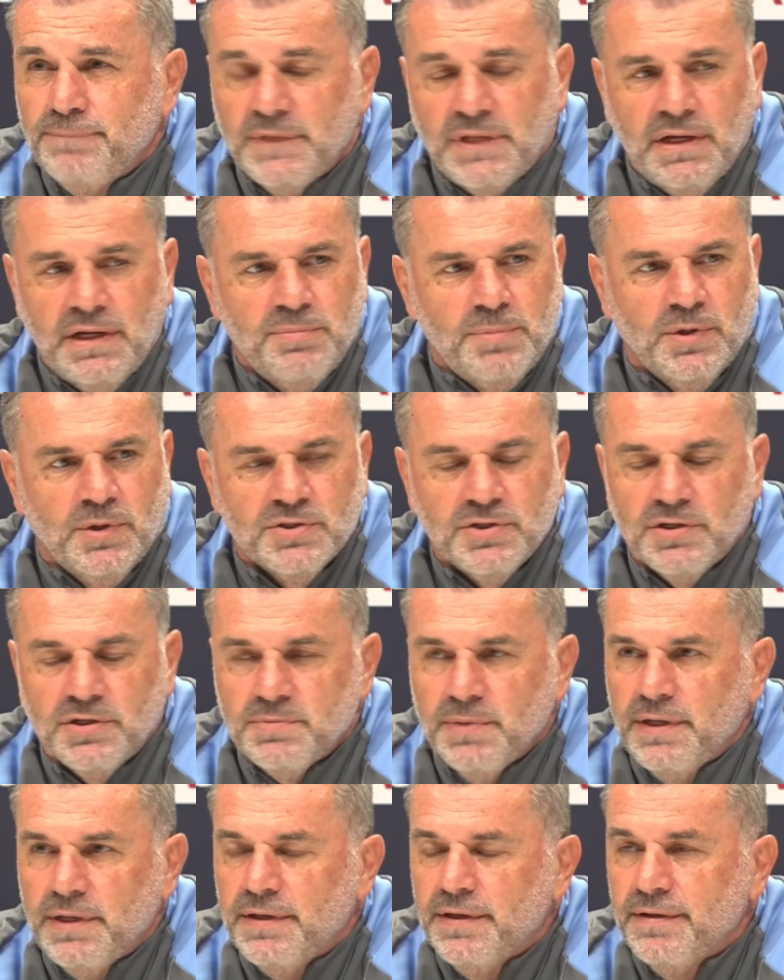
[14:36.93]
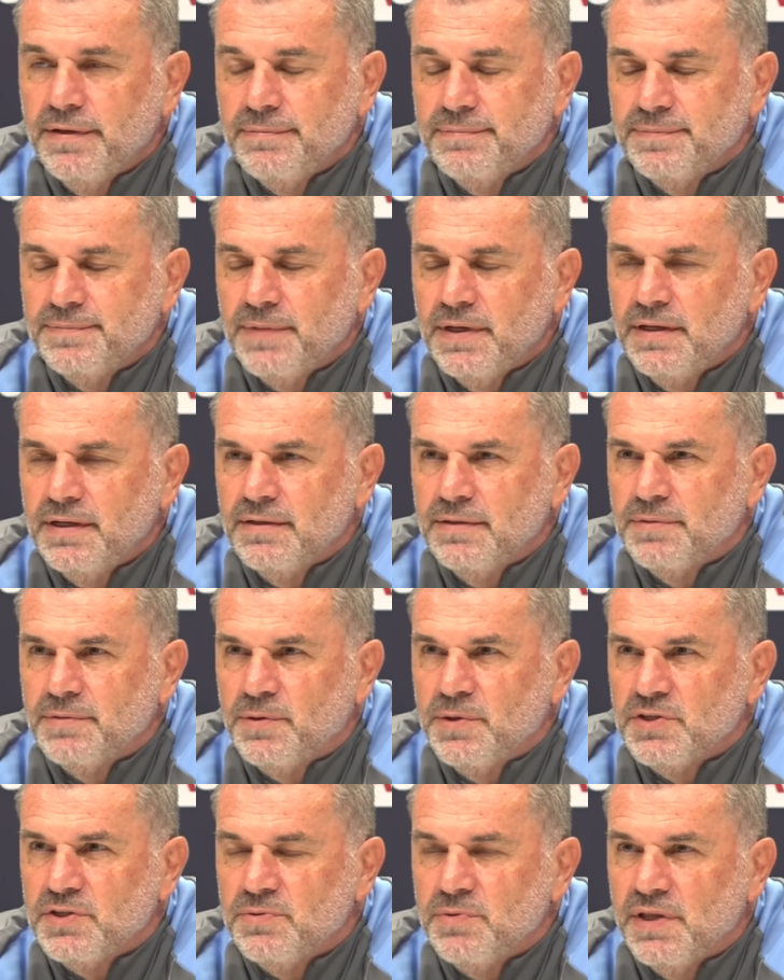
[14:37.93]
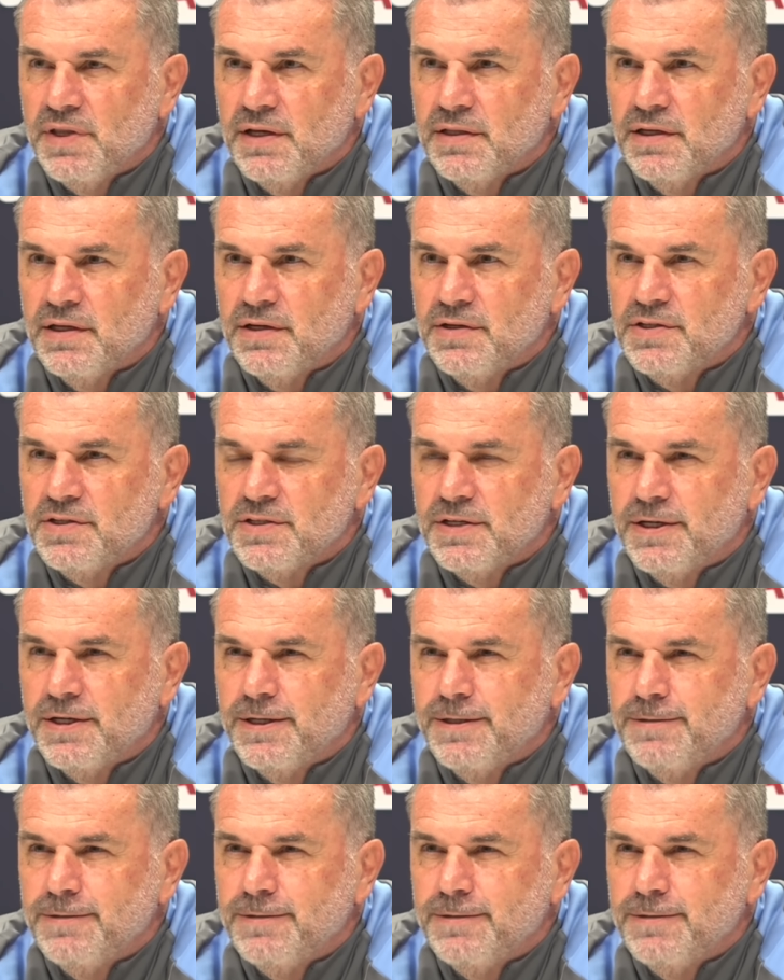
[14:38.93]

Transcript: Don't apologise, mate. Question without notice.